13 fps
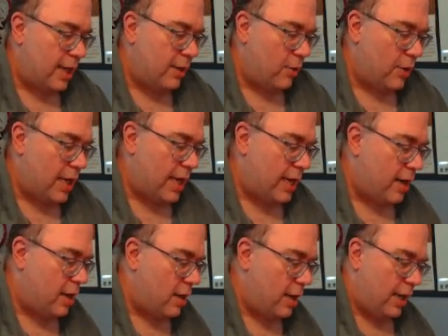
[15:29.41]
I don't
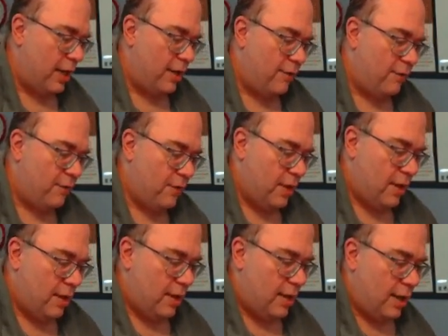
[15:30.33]
care if
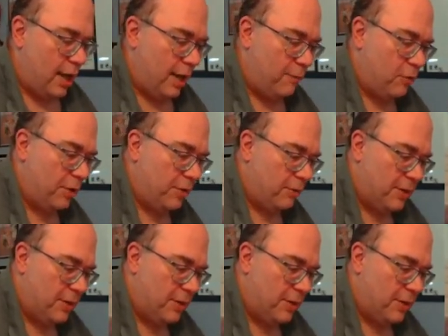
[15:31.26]
I'm the